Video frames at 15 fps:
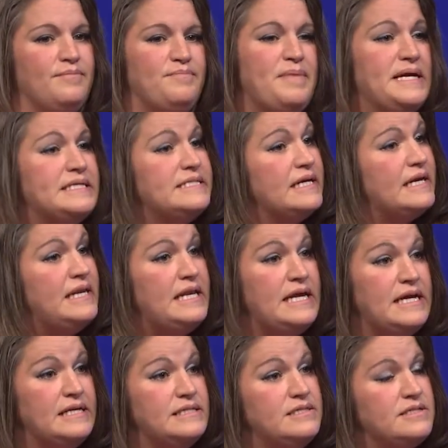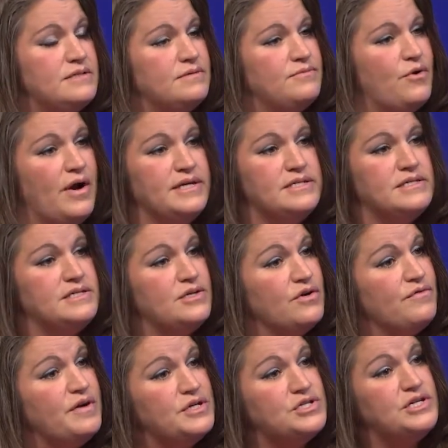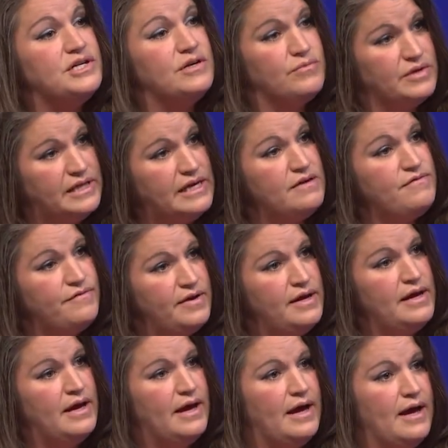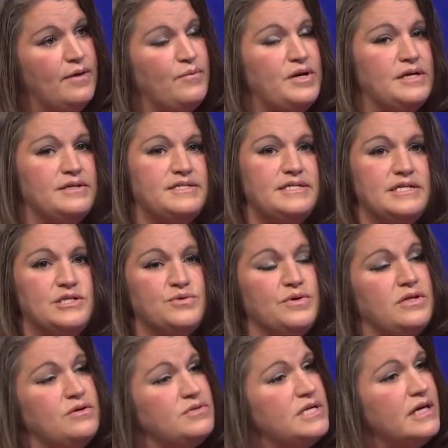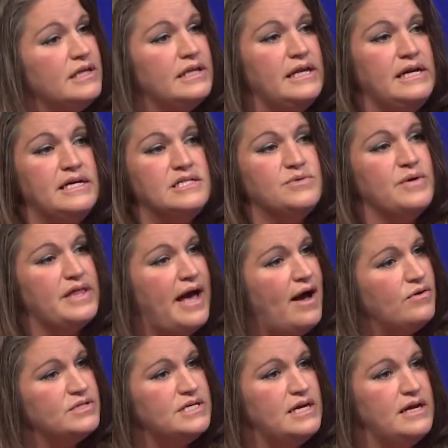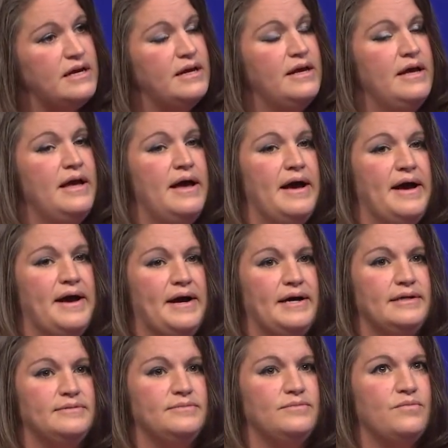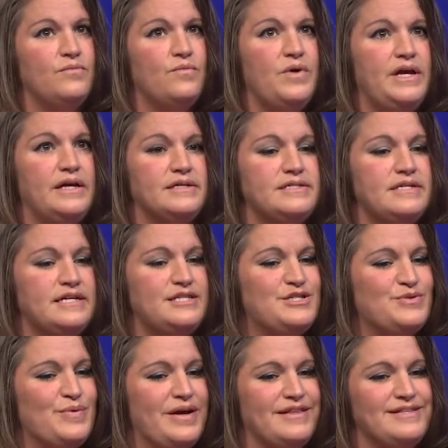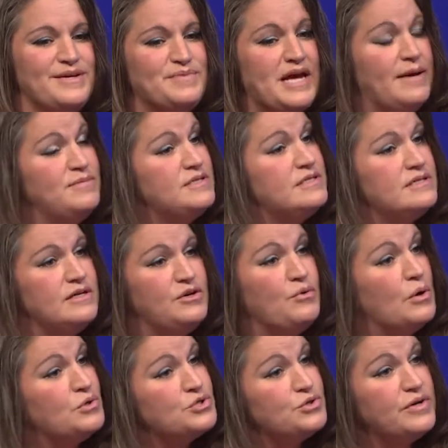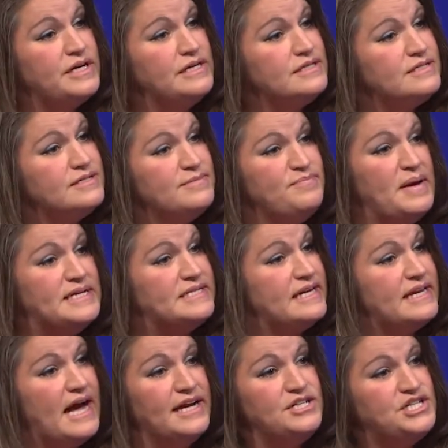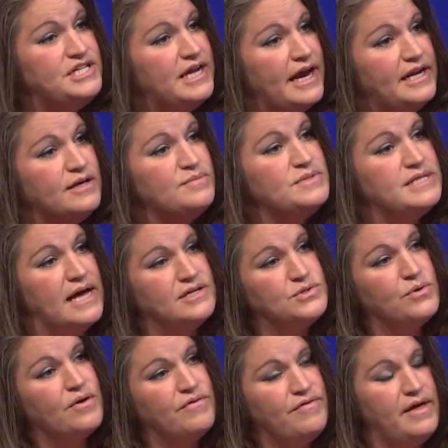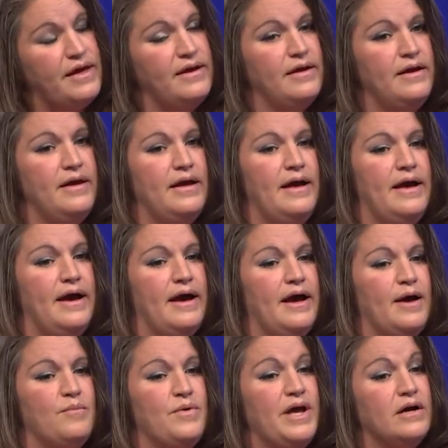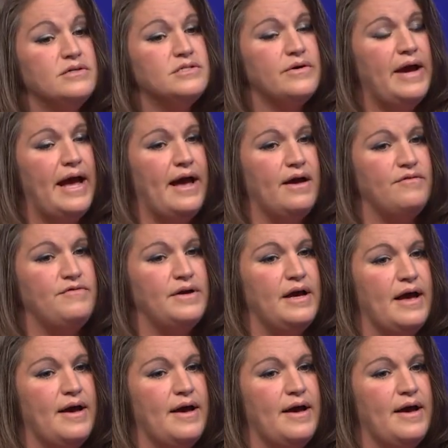basic needs, crisis intervention and relief. We assist with utilities, with housing. We assist with sometimes groceries, basic hygiene items, that sort of thing. We also have